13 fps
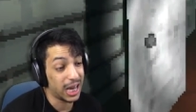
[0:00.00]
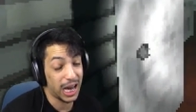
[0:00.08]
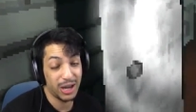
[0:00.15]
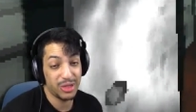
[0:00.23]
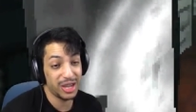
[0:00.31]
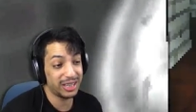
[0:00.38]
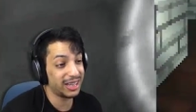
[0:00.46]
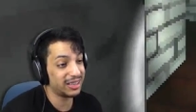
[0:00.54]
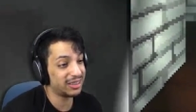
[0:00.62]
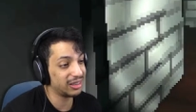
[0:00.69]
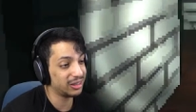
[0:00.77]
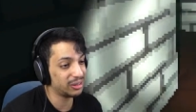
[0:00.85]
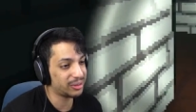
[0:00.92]
I think that's
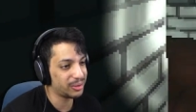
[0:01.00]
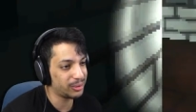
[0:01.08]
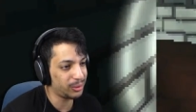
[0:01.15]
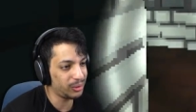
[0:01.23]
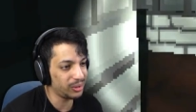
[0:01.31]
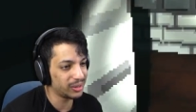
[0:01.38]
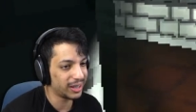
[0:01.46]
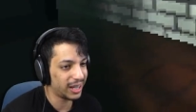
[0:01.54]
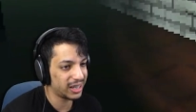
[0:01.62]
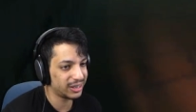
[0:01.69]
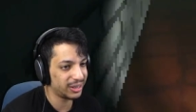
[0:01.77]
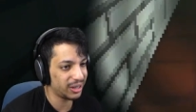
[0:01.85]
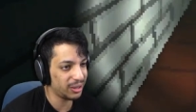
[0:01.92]
a little cool. I
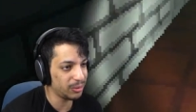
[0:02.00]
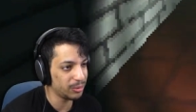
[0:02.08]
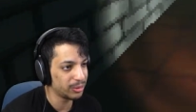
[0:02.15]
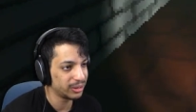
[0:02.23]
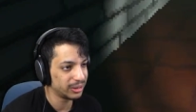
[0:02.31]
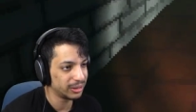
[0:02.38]
don't know.